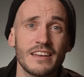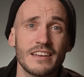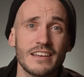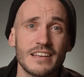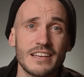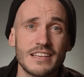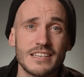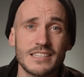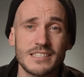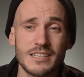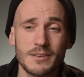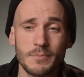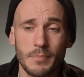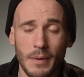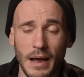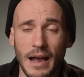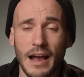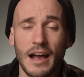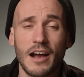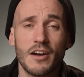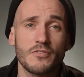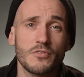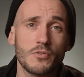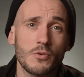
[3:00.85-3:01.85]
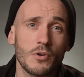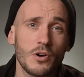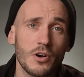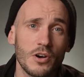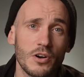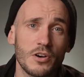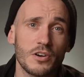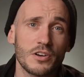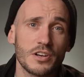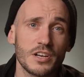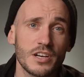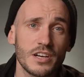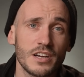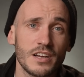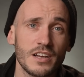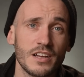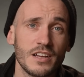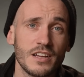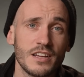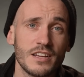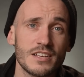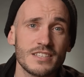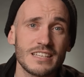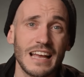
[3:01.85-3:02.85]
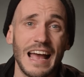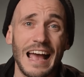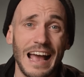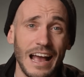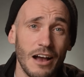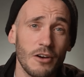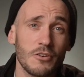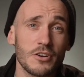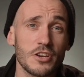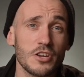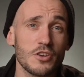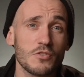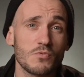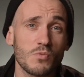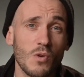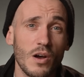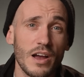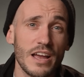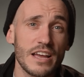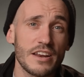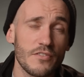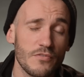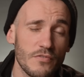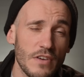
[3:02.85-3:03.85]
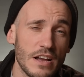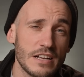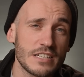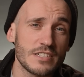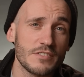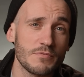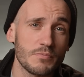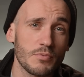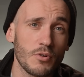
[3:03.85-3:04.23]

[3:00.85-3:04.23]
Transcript: is a powerful hook. So how do you write an effective